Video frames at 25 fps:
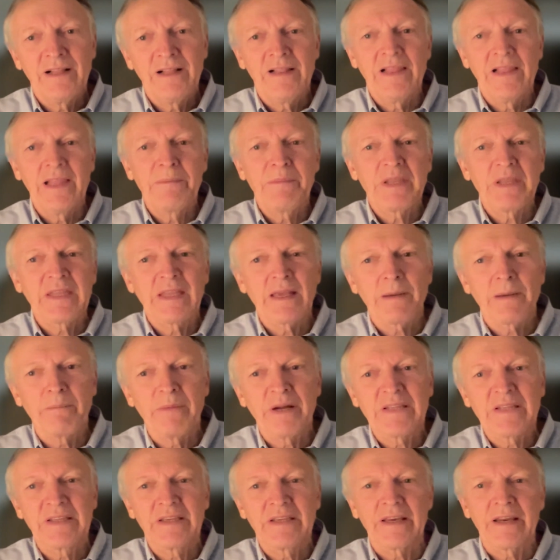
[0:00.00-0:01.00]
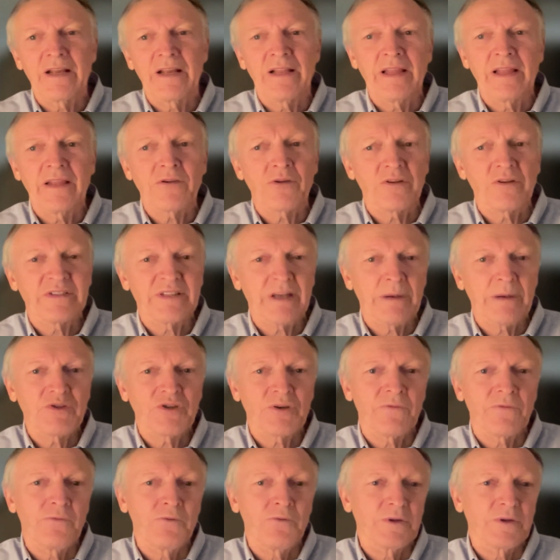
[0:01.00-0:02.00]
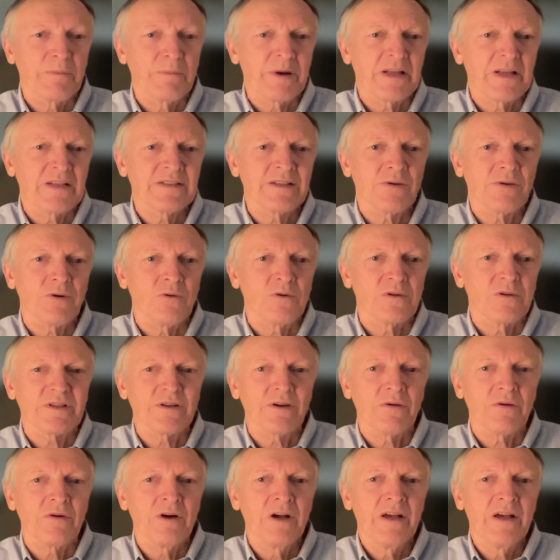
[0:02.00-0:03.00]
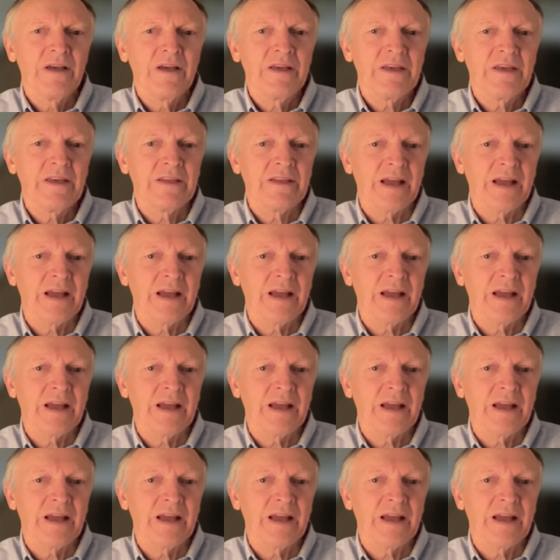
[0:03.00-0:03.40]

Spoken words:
limiting material and consumption footprints also in